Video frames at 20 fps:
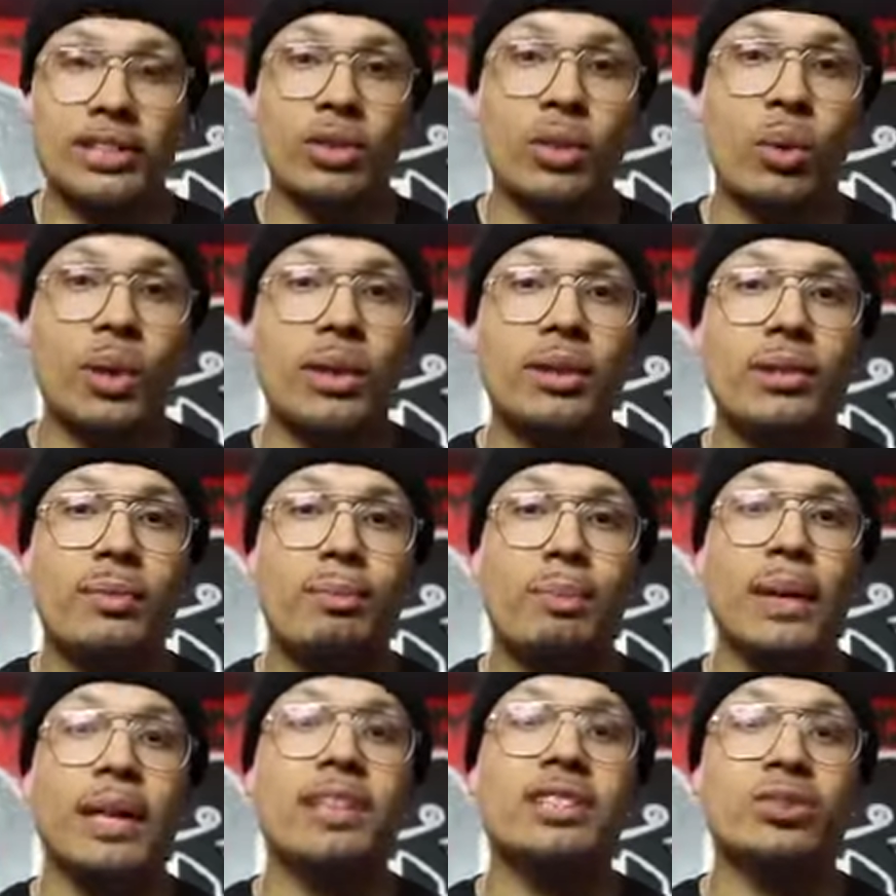so one of the
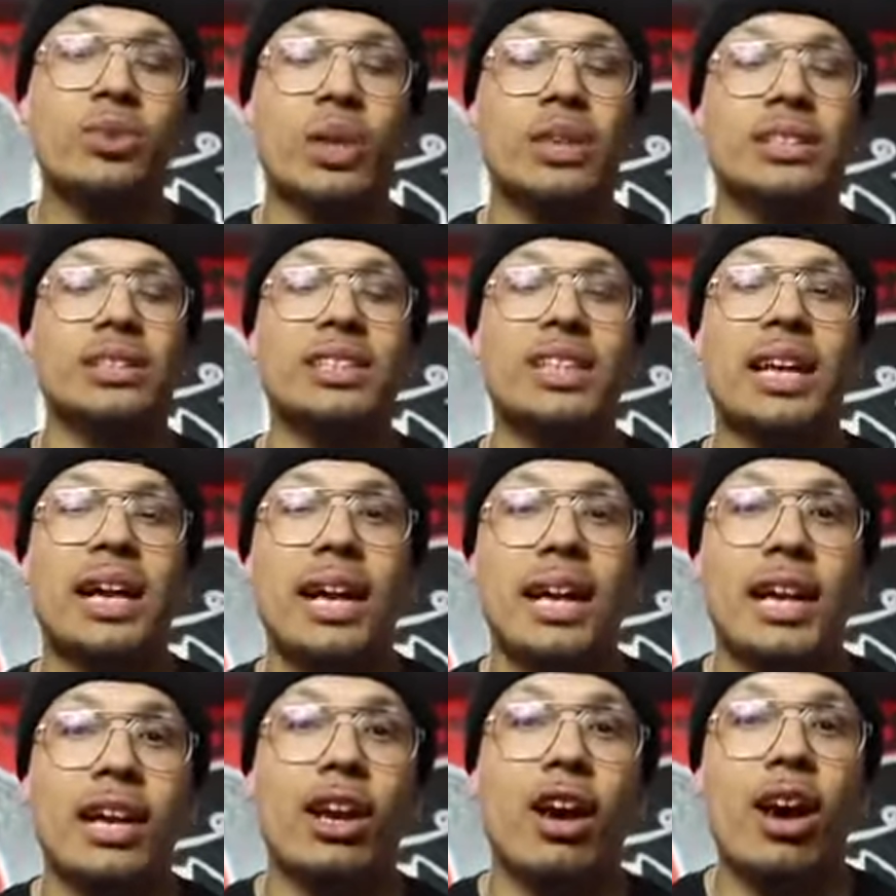biggest questions that
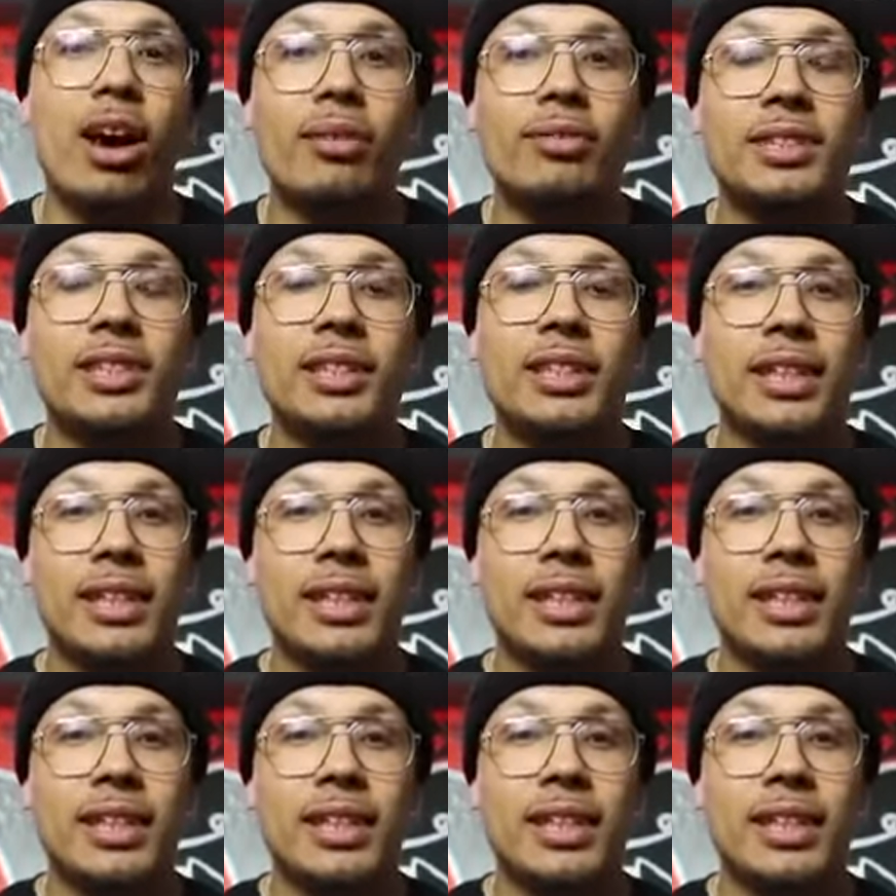I get often